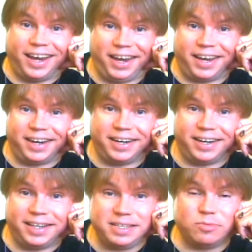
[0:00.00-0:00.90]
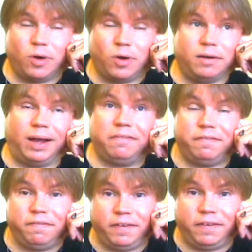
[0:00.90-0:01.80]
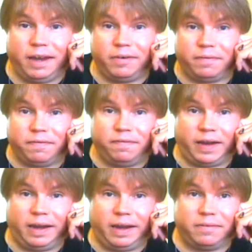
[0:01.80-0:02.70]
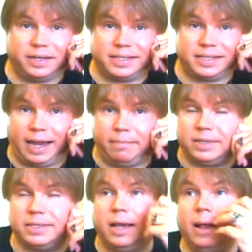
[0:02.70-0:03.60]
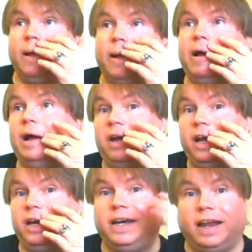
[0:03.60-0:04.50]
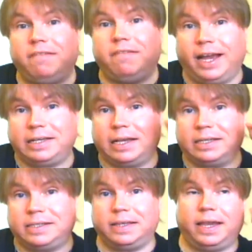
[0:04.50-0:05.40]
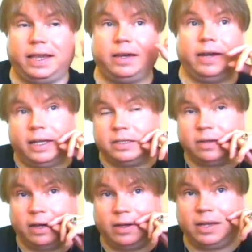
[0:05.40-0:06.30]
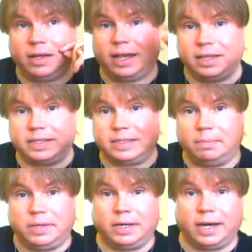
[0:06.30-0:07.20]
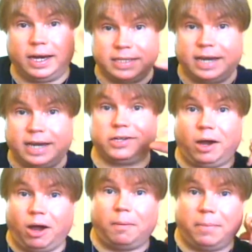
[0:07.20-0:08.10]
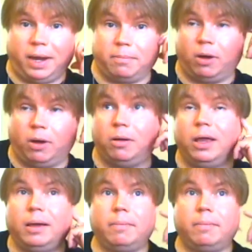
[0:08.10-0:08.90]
And this is one of my favorite Sabbaths. I didn't have access to the internet, so I couldn't get this up to you guys actually on Mabon.